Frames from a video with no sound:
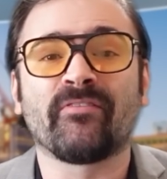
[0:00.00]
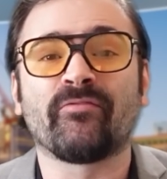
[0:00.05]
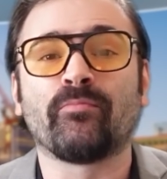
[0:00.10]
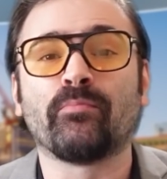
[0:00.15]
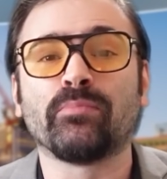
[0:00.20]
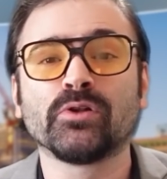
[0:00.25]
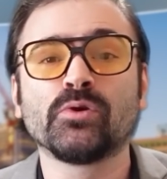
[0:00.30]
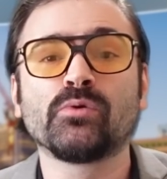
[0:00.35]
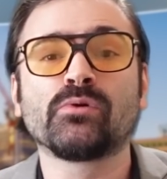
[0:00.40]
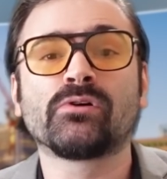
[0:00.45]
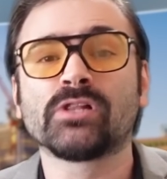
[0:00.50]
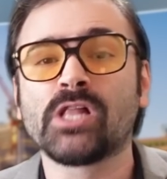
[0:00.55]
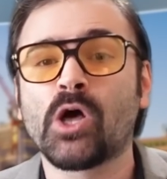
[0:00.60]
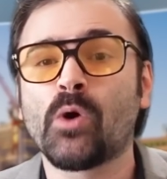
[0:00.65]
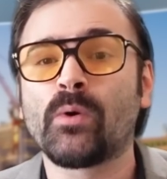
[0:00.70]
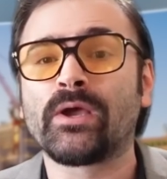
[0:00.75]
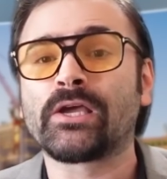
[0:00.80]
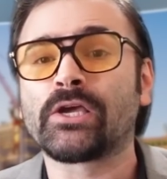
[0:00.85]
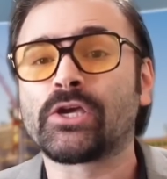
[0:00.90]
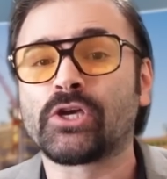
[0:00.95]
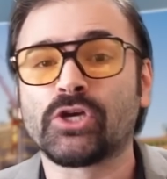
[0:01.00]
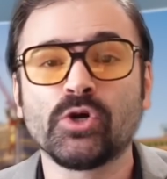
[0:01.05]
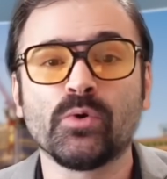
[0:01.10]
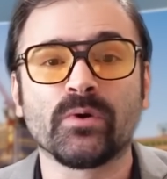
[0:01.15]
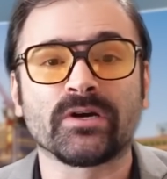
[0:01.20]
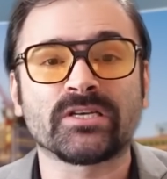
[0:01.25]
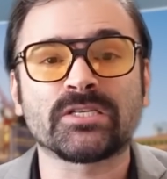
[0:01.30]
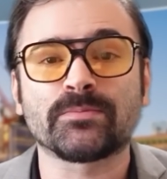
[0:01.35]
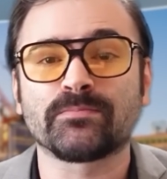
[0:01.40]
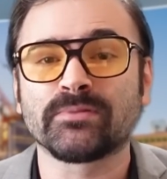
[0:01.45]
of blue glowing goo
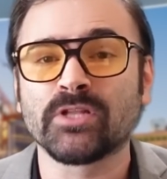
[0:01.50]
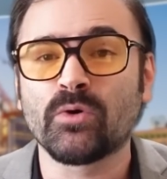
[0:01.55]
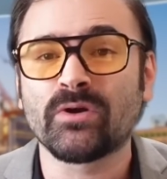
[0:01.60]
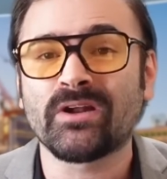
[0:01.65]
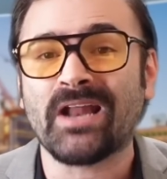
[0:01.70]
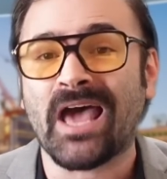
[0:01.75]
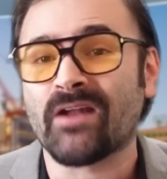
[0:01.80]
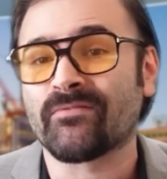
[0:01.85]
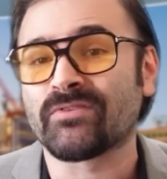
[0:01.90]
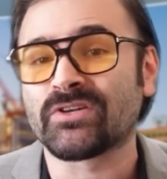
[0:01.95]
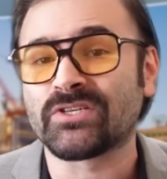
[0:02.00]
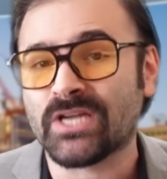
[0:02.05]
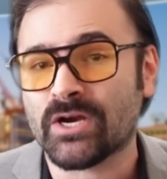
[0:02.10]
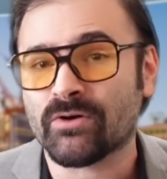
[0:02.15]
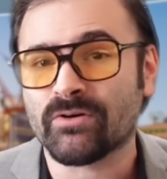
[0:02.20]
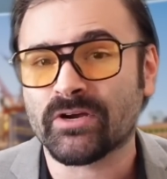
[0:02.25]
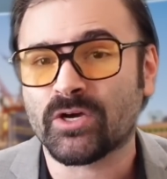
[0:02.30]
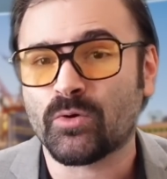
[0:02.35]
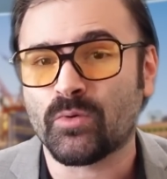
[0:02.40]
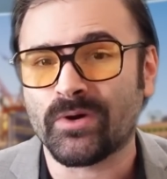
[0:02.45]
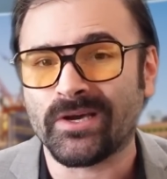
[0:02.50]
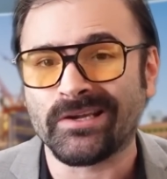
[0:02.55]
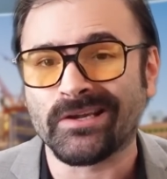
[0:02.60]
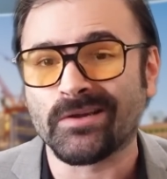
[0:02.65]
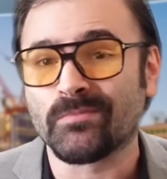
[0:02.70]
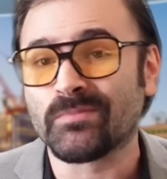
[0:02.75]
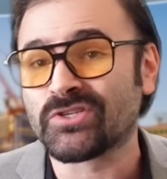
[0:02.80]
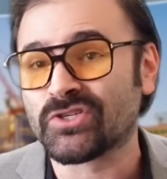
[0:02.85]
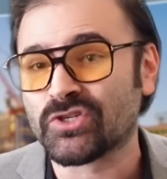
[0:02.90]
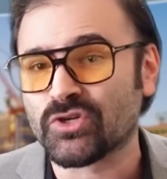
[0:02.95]
exploded out of a Dairy Queen
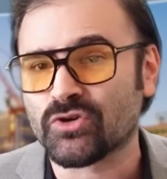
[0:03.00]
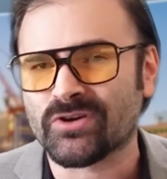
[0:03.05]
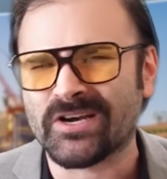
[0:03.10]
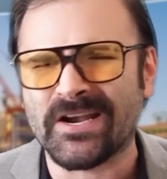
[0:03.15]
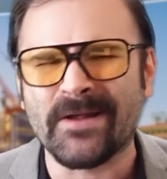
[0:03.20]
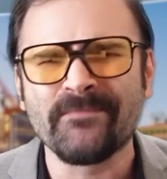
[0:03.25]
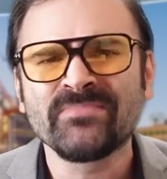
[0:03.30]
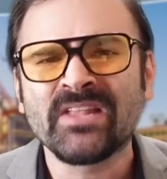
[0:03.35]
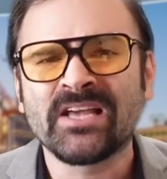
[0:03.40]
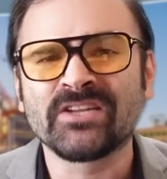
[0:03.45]
in Missouri